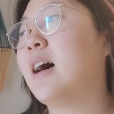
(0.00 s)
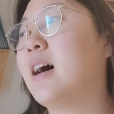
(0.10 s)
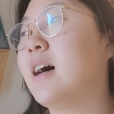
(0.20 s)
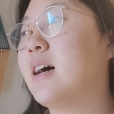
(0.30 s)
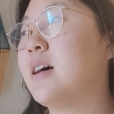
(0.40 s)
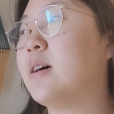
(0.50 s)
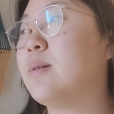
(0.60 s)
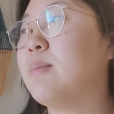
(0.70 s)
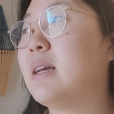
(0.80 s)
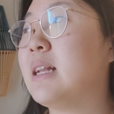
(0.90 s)

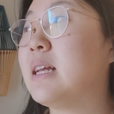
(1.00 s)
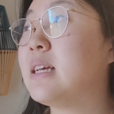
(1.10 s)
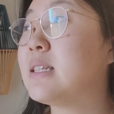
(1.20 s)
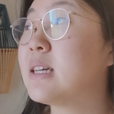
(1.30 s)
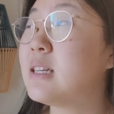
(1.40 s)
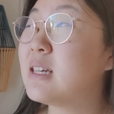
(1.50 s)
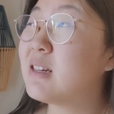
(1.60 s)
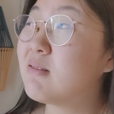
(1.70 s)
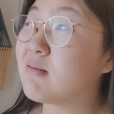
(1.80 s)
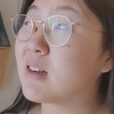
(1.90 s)
Um, it is
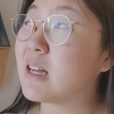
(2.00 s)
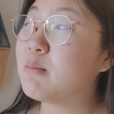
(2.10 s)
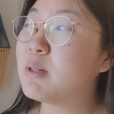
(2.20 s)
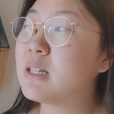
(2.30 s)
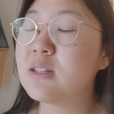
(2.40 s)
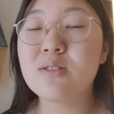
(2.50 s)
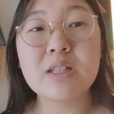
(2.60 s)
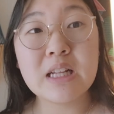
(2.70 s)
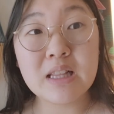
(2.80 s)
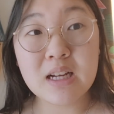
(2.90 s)
gonna rain
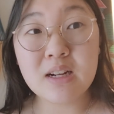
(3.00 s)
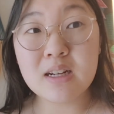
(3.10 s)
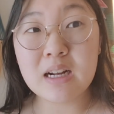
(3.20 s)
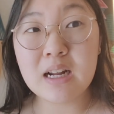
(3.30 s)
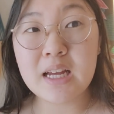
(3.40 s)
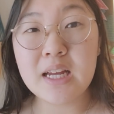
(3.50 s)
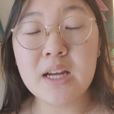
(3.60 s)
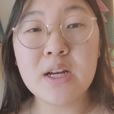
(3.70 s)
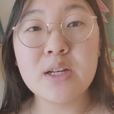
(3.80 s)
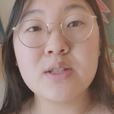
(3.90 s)
potentially later today,
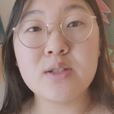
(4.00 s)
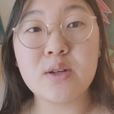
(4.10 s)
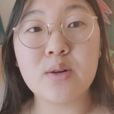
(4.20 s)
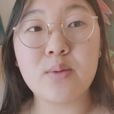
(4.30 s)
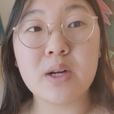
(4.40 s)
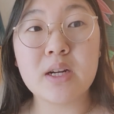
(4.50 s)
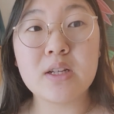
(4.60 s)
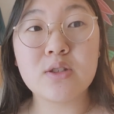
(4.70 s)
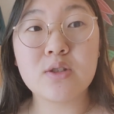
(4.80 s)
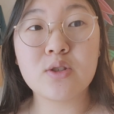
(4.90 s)
so we're gonna
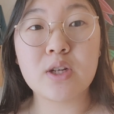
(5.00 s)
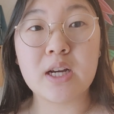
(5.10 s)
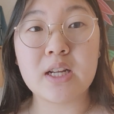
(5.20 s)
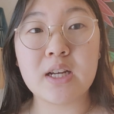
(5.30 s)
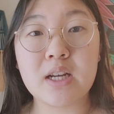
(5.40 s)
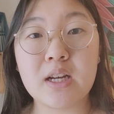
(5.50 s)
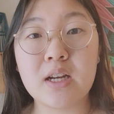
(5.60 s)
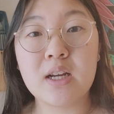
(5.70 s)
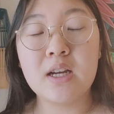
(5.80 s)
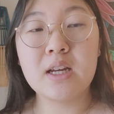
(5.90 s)
just try to
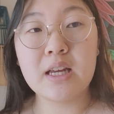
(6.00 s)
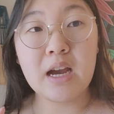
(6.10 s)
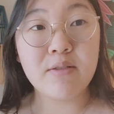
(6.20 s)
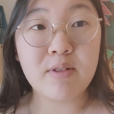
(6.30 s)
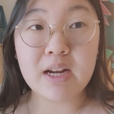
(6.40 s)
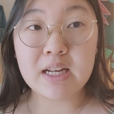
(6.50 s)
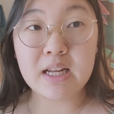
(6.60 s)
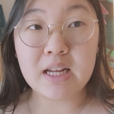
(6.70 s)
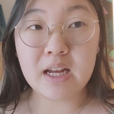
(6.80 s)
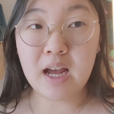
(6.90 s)
get
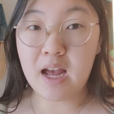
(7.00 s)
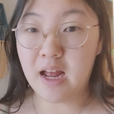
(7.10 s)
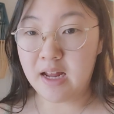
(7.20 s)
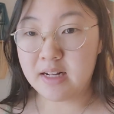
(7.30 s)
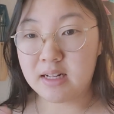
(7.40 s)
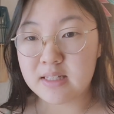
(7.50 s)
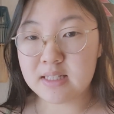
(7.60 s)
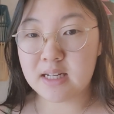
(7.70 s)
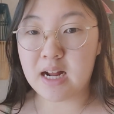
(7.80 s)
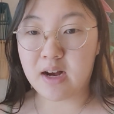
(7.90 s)
ready and
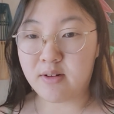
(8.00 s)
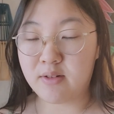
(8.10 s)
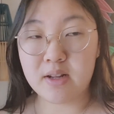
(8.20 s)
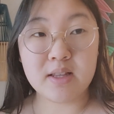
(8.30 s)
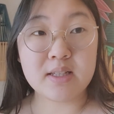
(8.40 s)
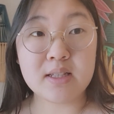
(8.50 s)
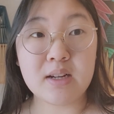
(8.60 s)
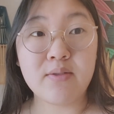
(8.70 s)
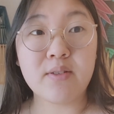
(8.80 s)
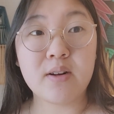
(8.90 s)
sit out in the
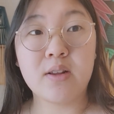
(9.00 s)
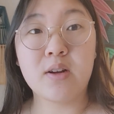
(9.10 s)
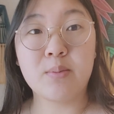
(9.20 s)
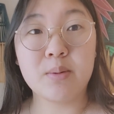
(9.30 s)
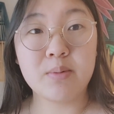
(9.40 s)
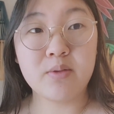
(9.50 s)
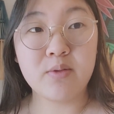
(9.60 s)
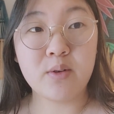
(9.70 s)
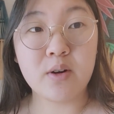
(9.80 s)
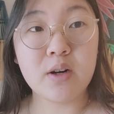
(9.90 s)
sun for a little bit
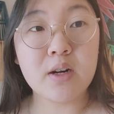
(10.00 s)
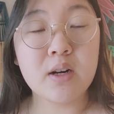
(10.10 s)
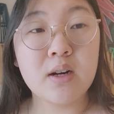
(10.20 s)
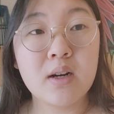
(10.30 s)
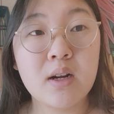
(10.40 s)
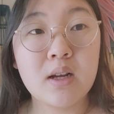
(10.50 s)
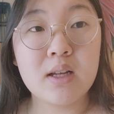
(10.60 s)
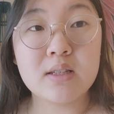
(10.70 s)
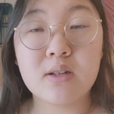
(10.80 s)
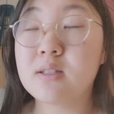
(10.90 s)
before
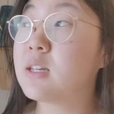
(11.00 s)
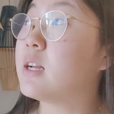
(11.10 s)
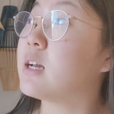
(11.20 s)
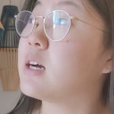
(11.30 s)
it starts getting